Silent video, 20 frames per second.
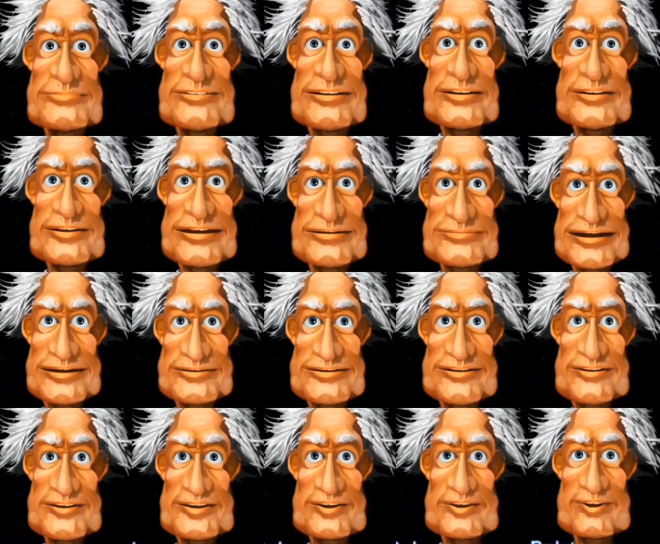we have head
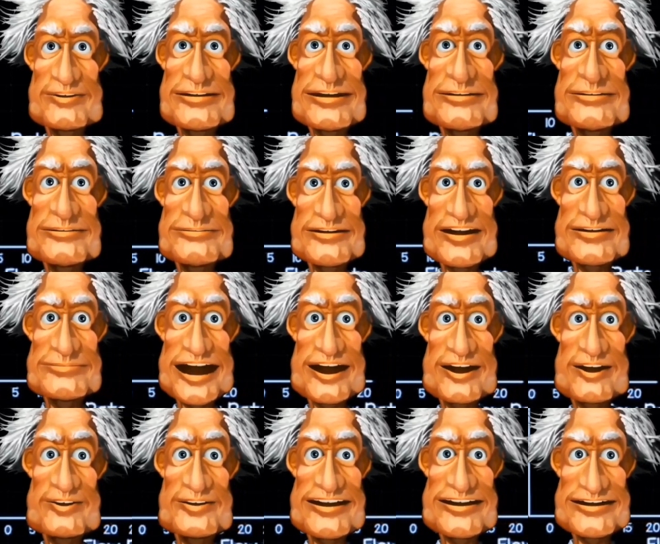pressure, and on the
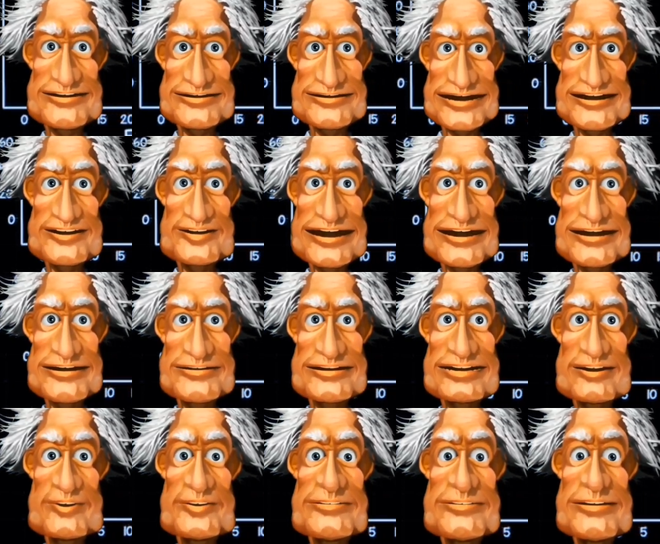horizontal
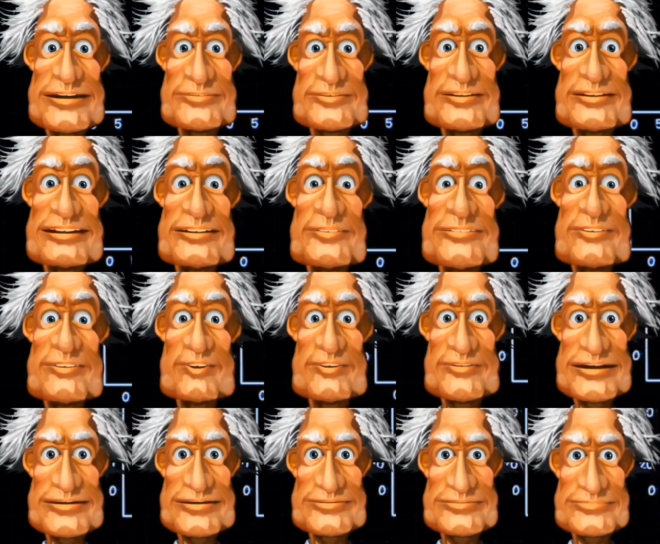x-axis, we have the flow
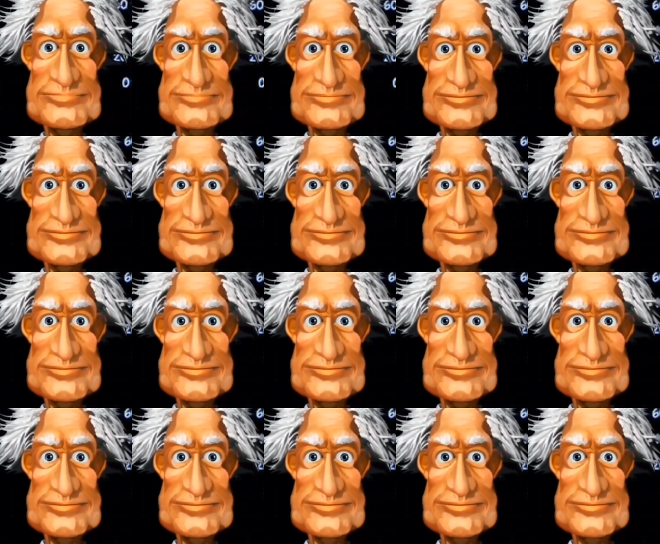rate.